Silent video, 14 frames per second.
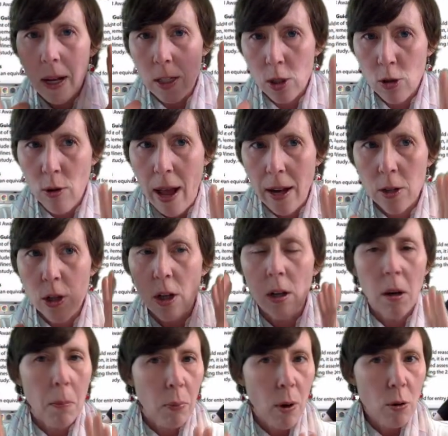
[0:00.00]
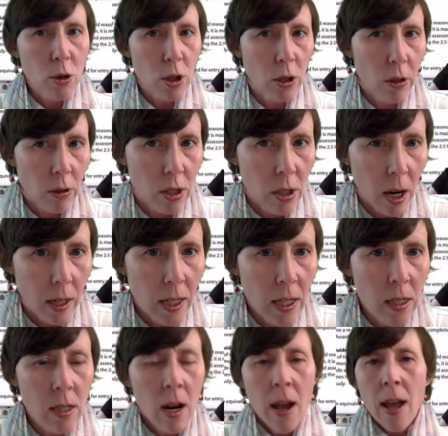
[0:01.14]
a strategy, an approach in your
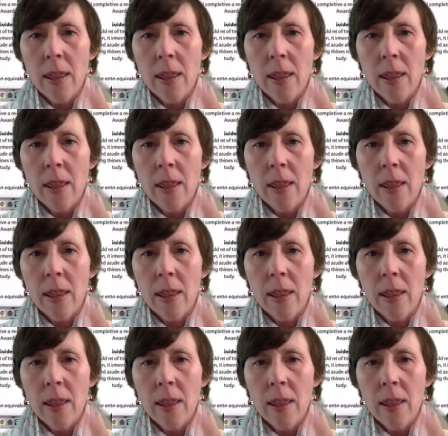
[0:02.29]
studies